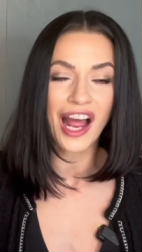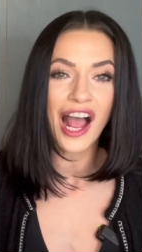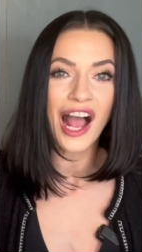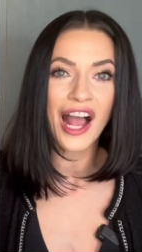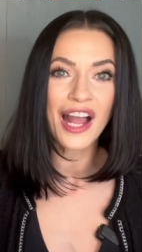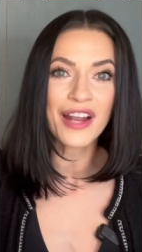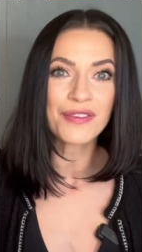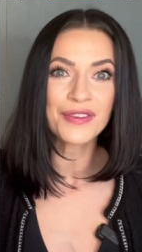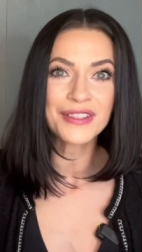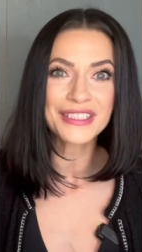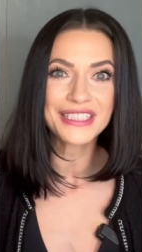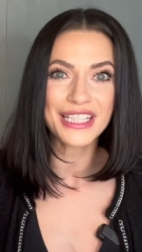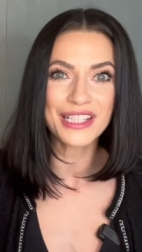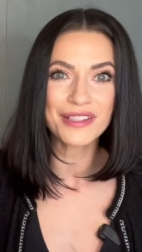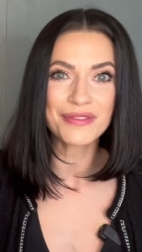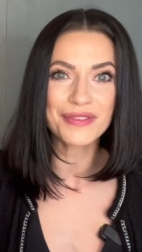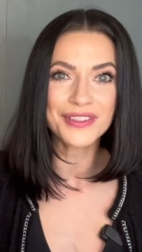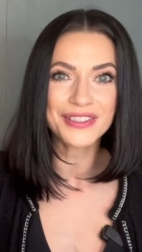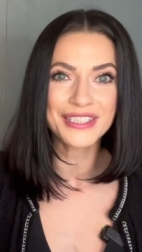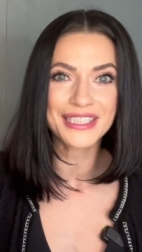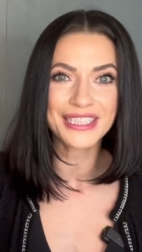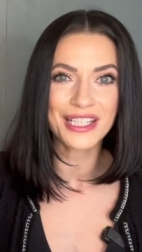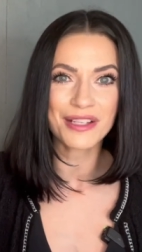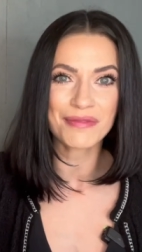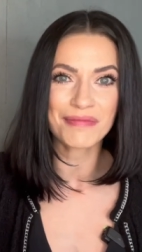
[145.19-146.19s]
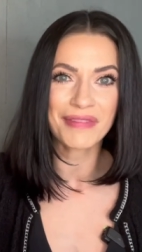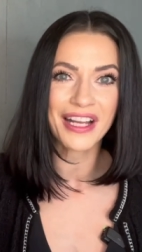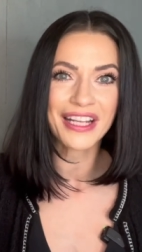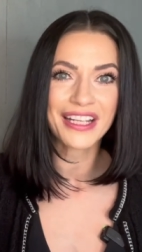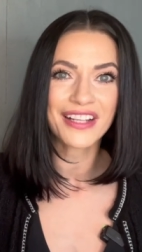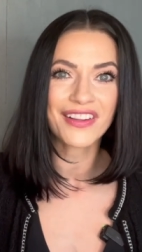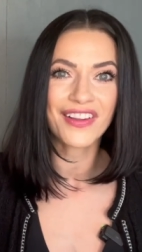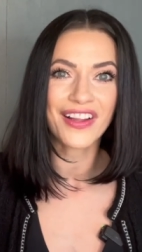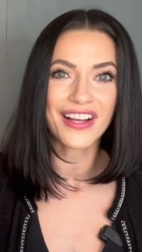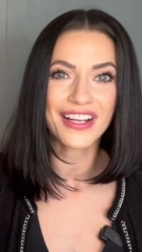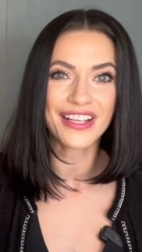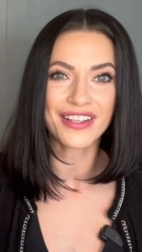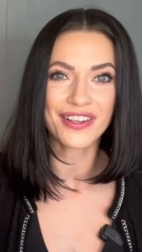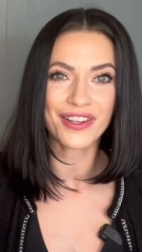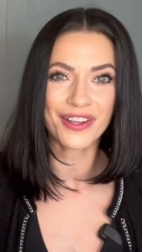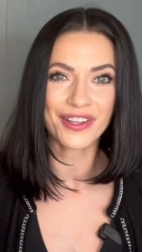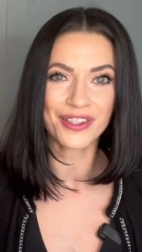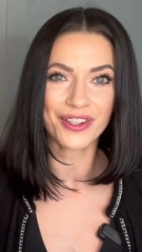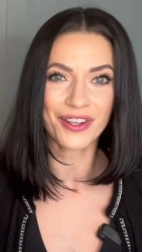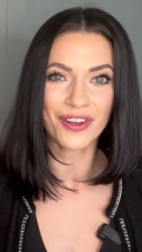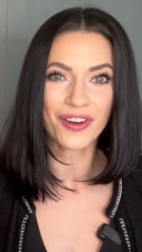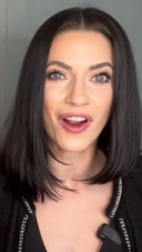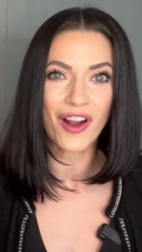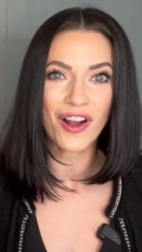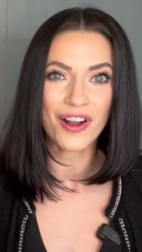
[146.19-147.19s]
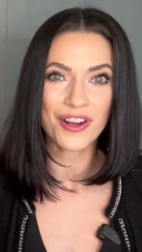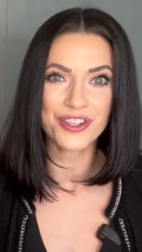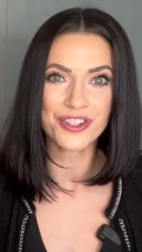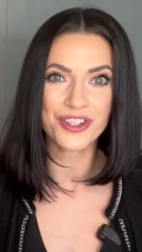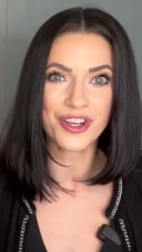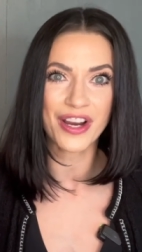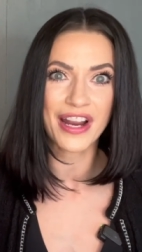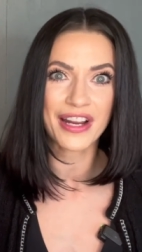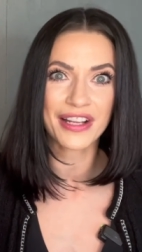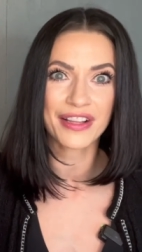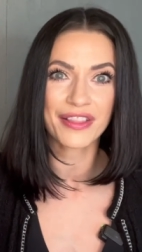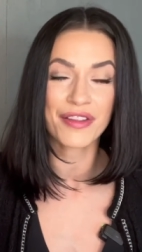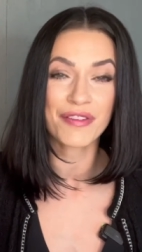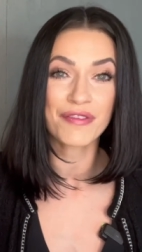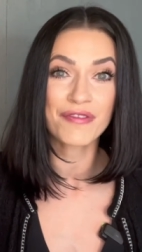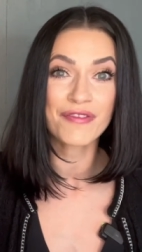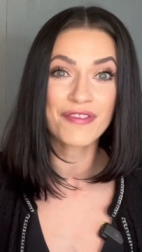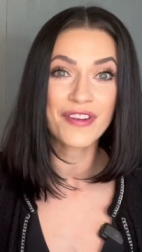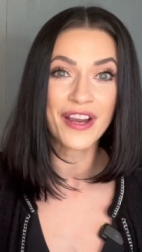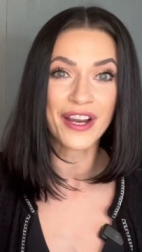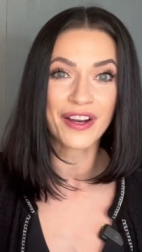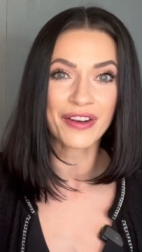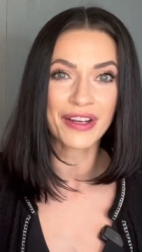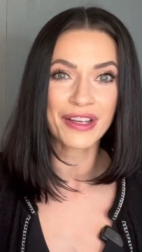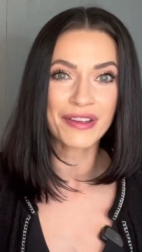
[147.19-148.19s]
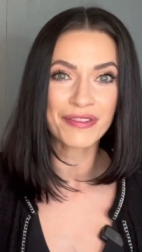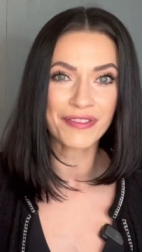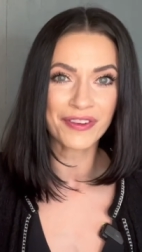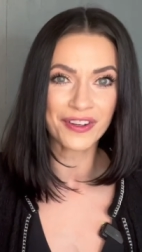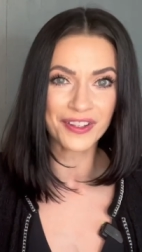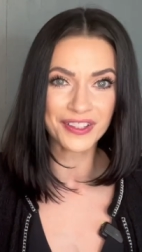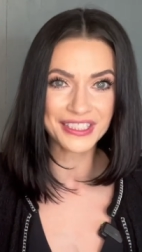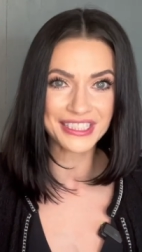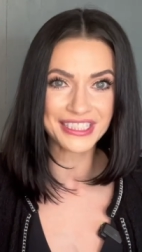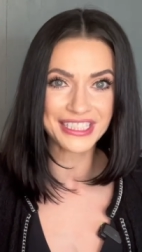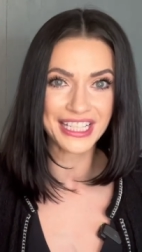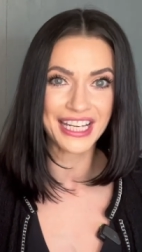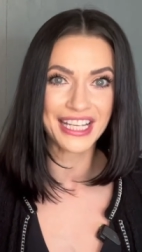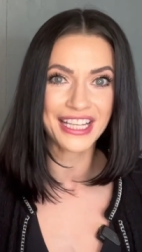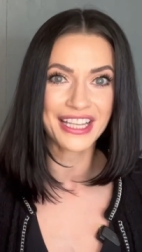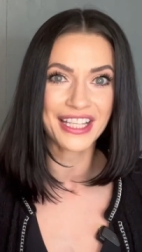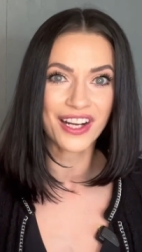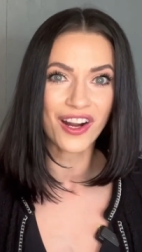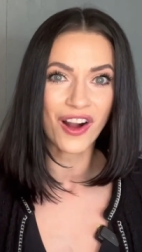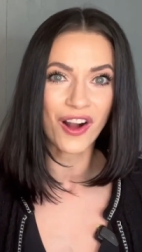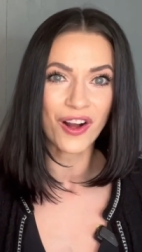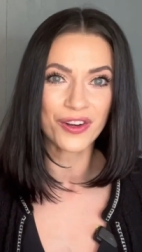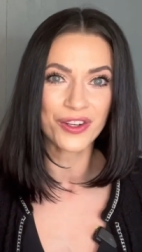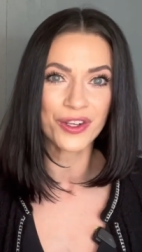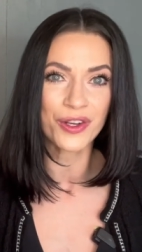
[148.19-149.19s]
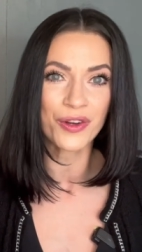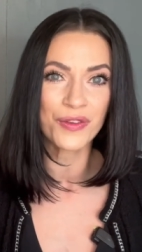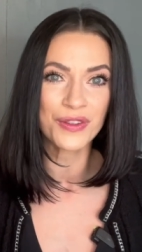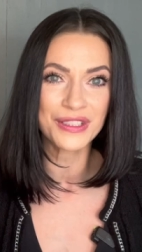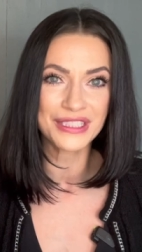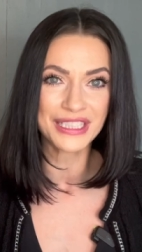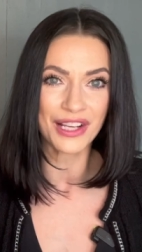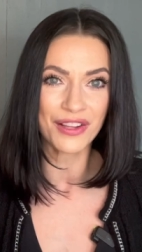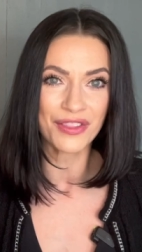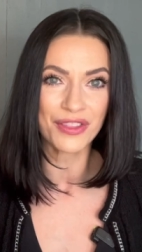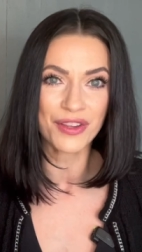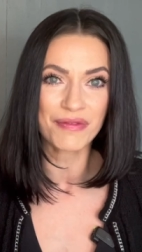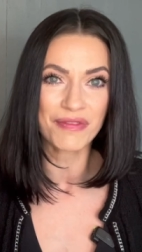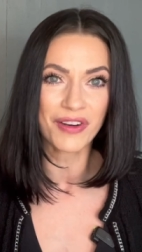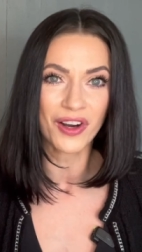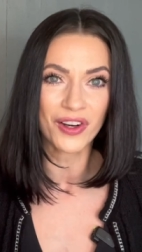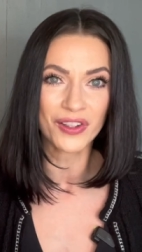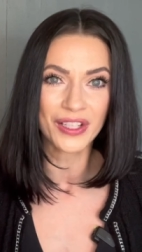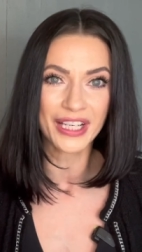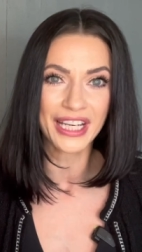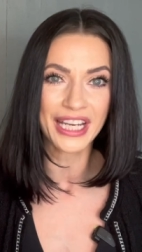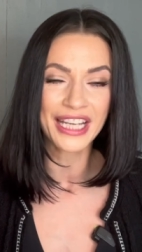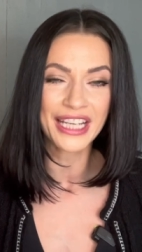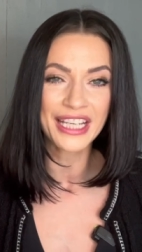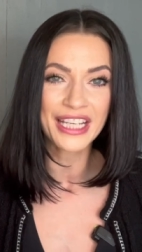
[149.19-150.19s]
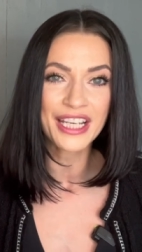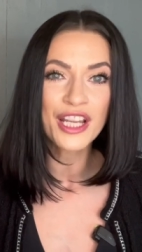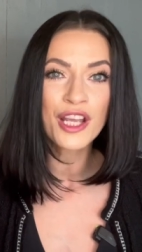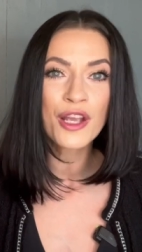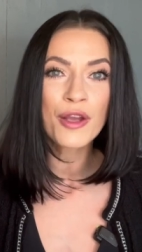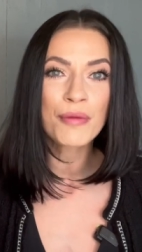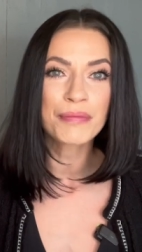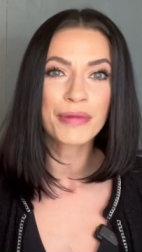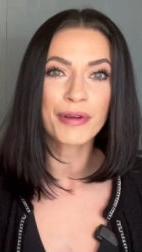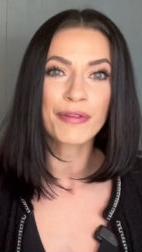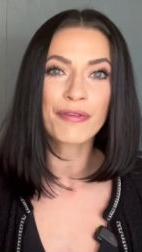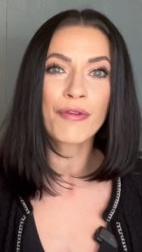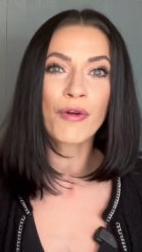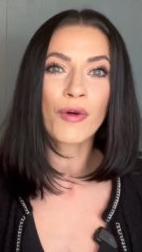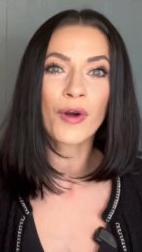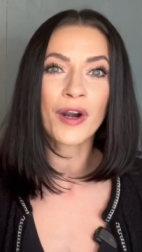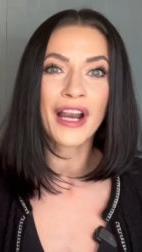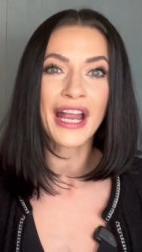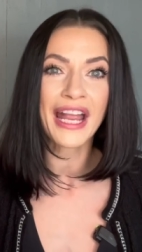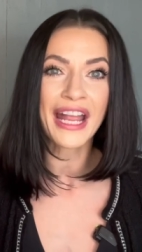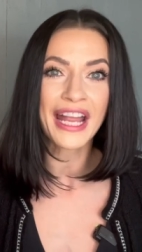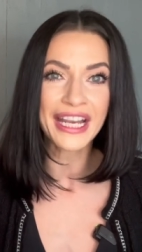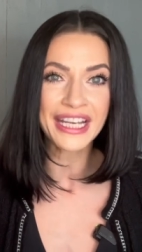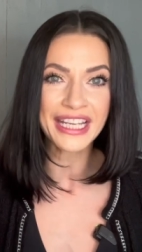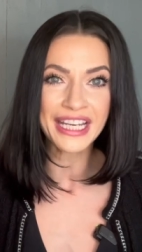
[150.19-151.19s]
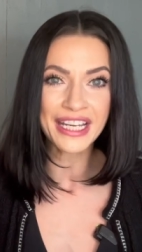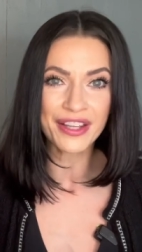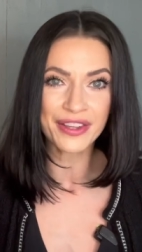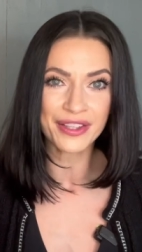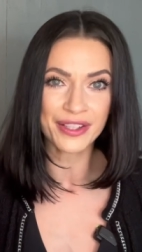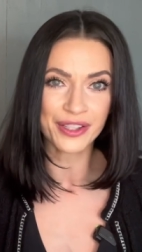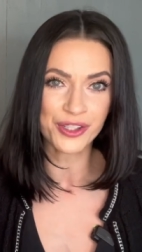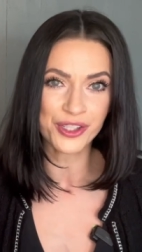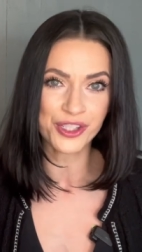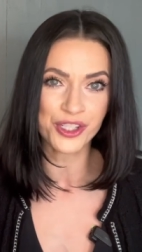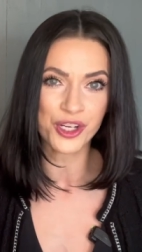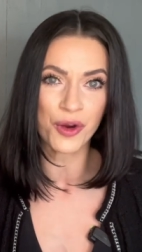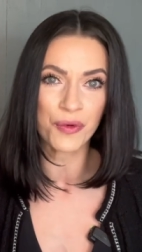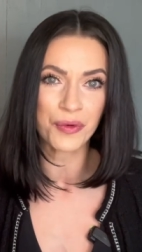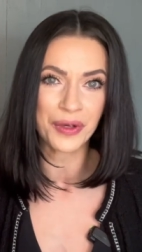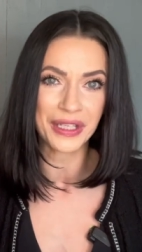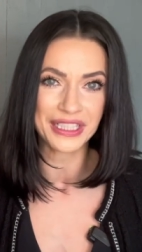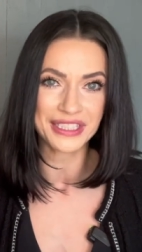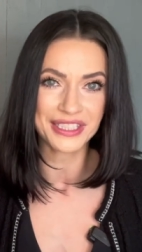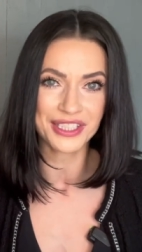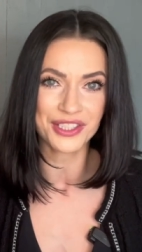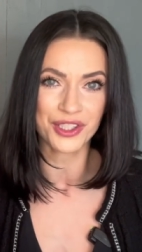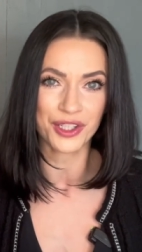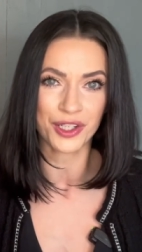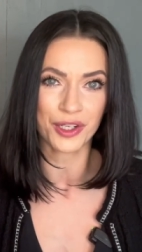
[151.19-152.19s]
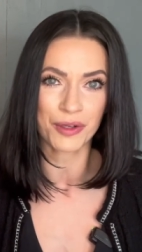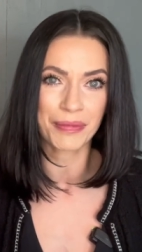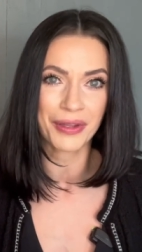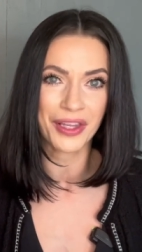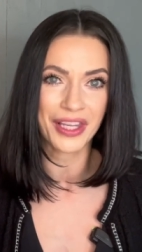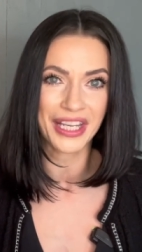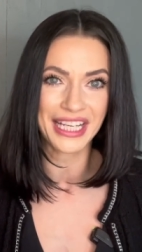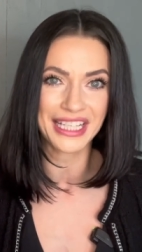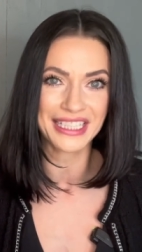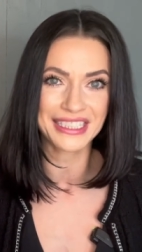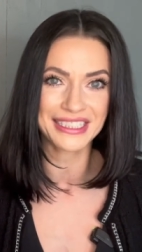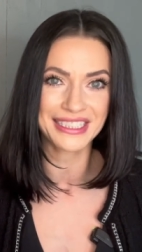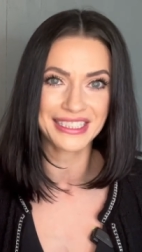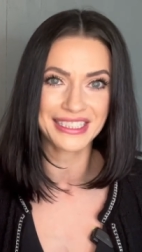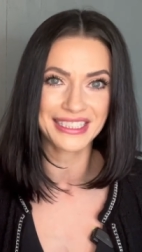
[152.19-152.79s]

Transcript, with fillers: I was able to get my client under contract the very first day the condo was on the market before any other showings took place.